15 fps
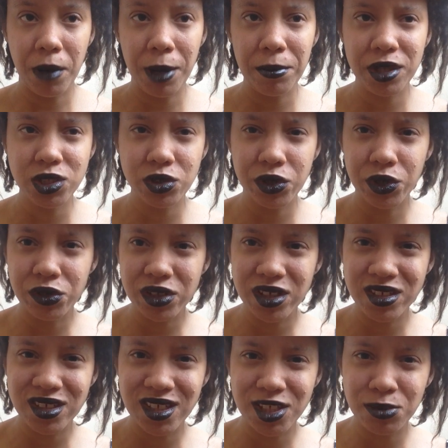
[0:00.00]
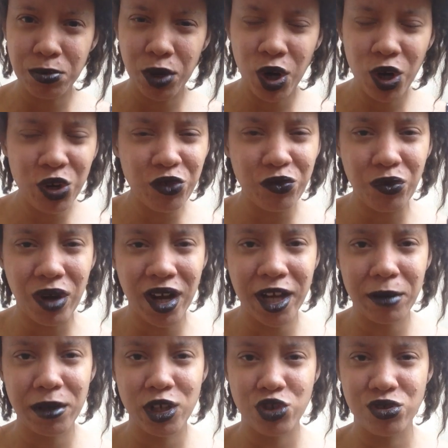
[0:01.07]
My mental illness is part of
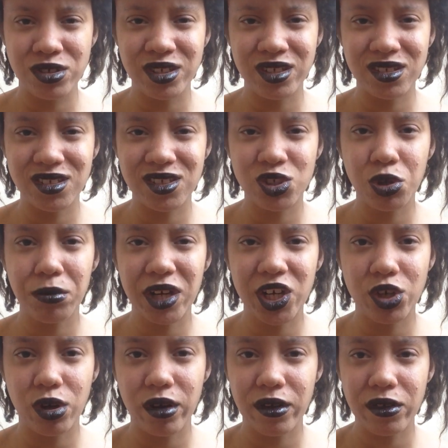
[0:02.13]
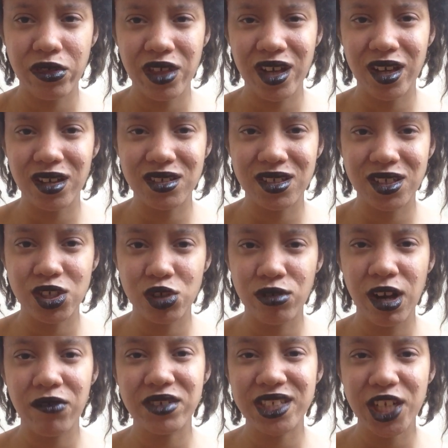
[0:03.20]
why I'm interested in so many dark things. It's a
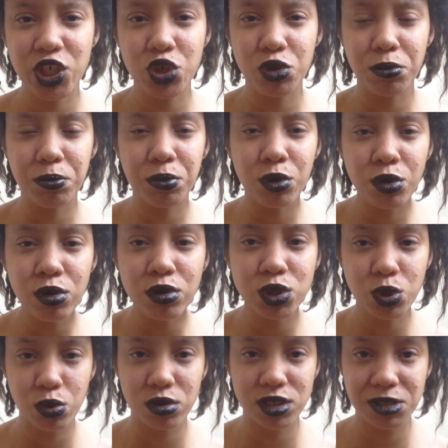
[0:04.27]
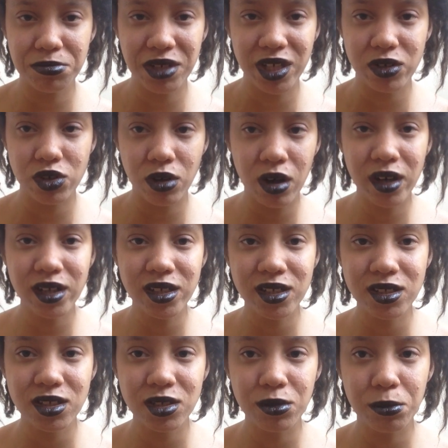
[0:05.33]
gravitational pull towards me.
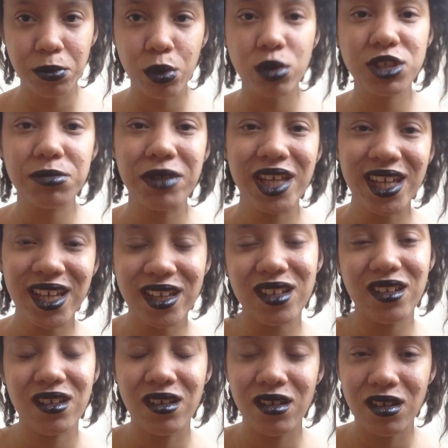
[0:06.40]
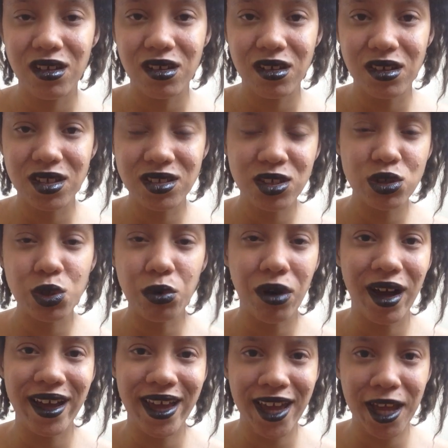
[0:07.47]
Darkness pulls me in. This is who
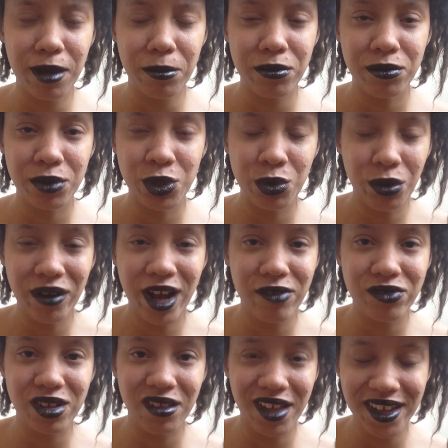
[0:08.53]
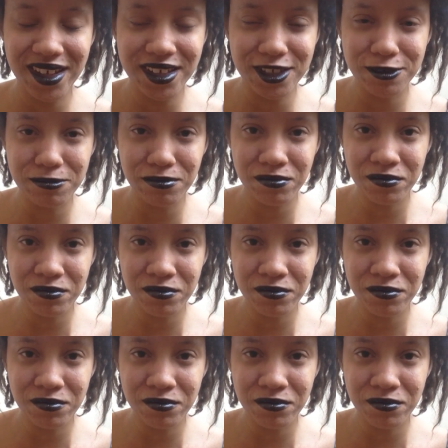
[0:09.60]
I am. You don't have to like it.